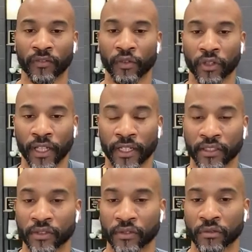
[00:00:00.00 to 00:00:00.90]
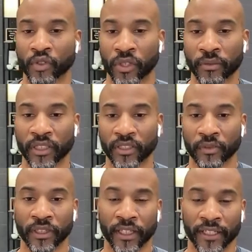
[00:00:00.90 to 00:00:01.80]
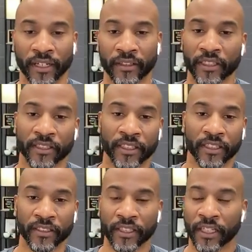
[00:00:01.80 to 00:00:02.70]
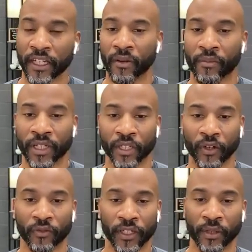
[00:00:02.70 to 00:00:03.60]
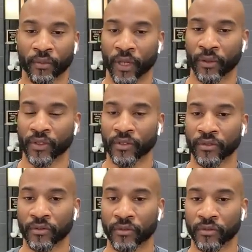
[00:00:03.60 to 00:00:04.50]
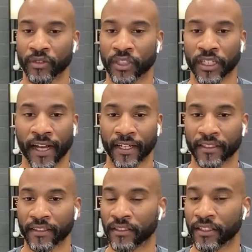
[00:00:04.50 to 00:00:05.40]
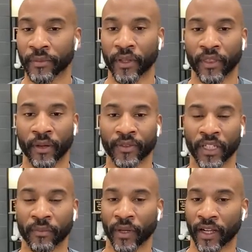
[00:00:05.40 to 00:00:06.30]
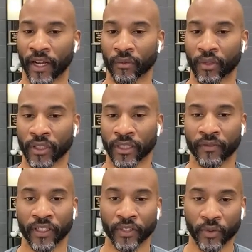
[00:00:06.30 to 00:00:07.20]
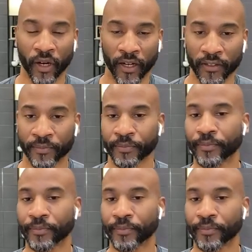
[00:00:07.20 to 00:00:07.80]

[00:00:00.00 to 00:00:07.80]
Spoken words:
if you'd like to join me on screen like Carrie just did a minute ago for an impromptu chat, give me a thumbs up and I will invite you on.